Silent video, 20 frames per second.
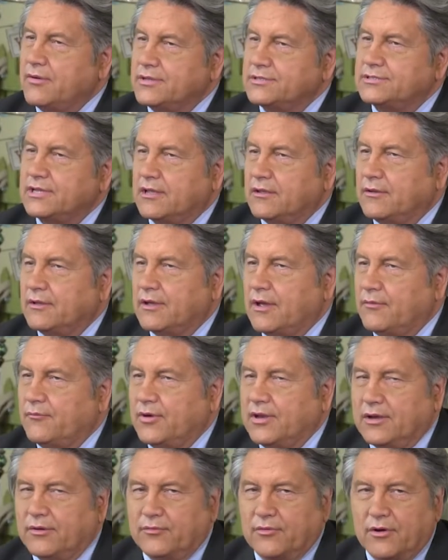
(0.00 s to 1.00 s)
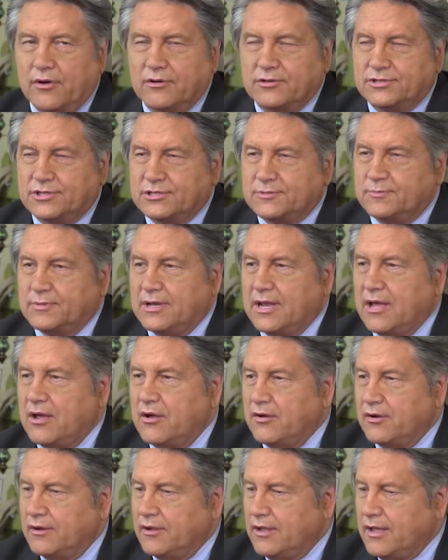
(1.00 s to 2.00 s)
is, we didn't rehearse this, but
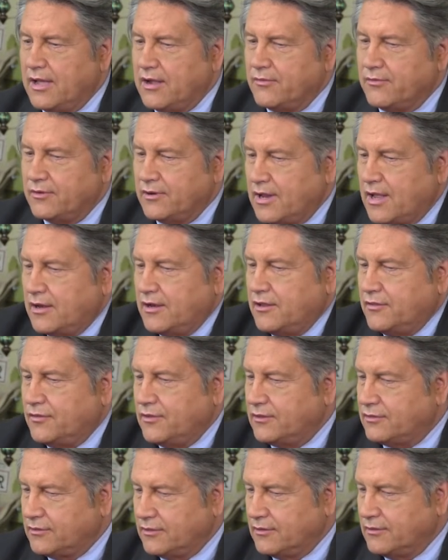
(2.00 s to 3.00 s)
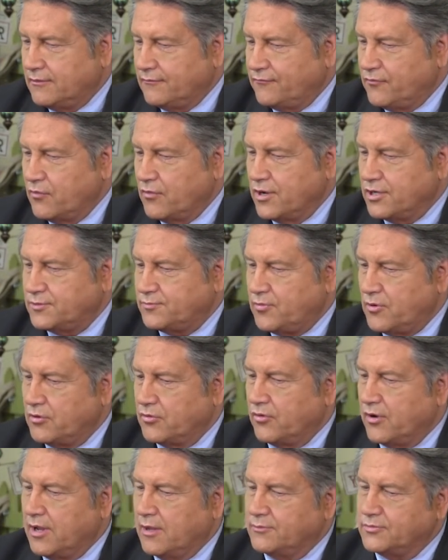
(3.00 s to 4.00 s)
how do you think the 4-H
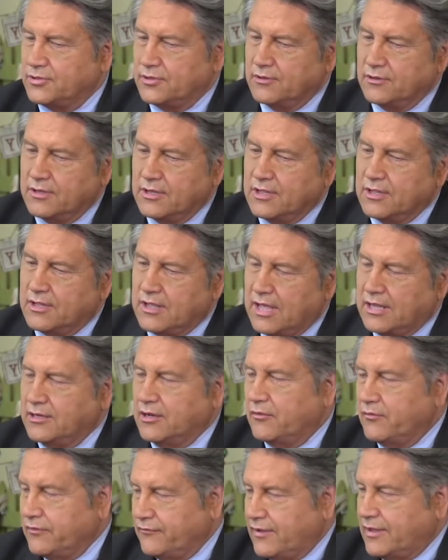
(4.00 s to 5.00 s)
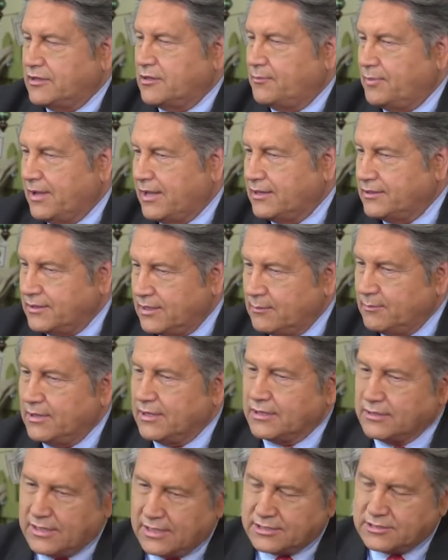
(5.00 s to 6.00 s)
programs are? I know we've had the
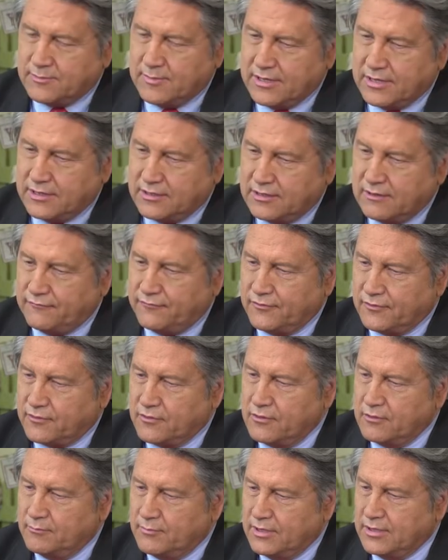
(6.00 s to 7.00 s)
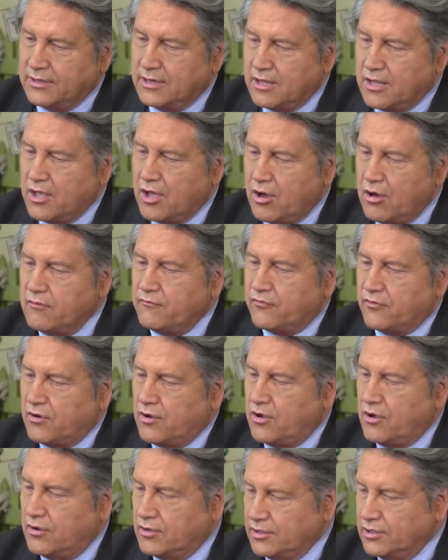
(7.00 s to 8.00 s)
pandemic, that's made it difficult, but
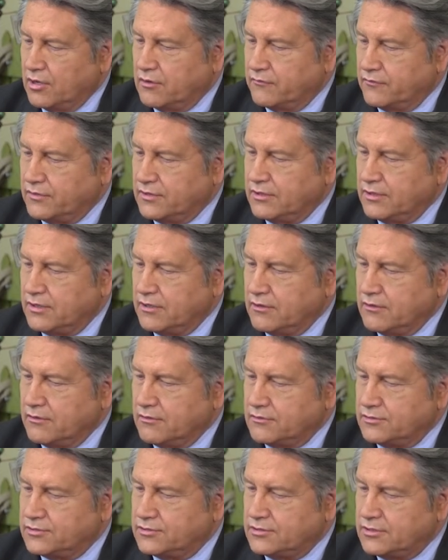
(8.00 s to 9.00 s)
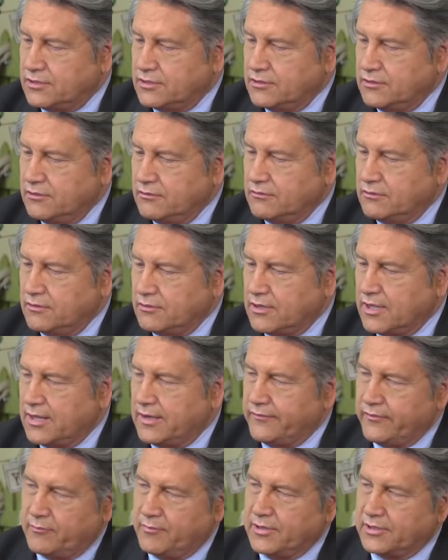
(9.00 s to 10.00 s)
overall and over the years, you're kind
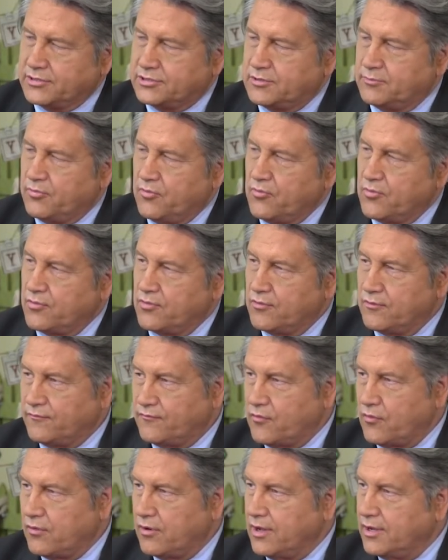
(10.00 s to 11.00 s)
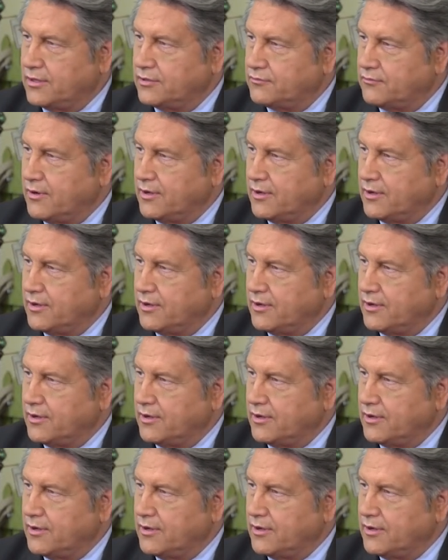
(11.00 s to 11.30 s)
of a big supporter of 4-H,